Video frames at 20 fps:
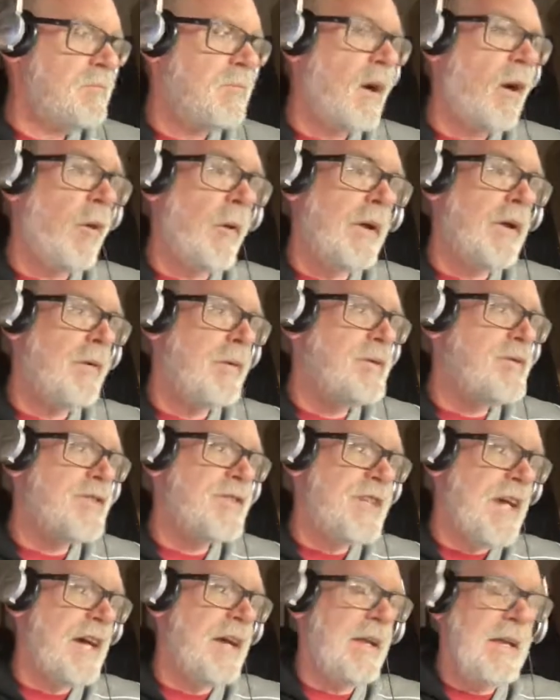
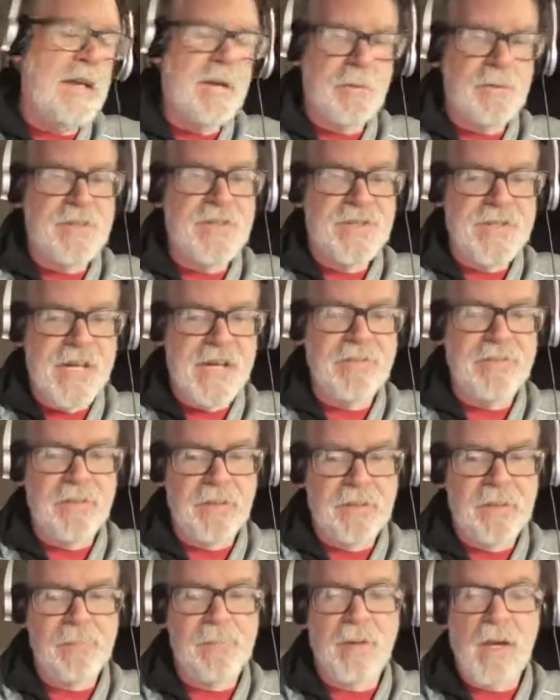it was
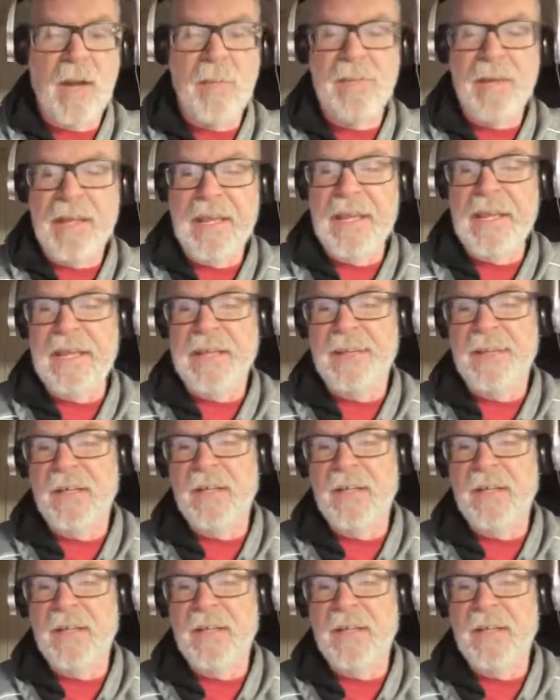definitely propaganda.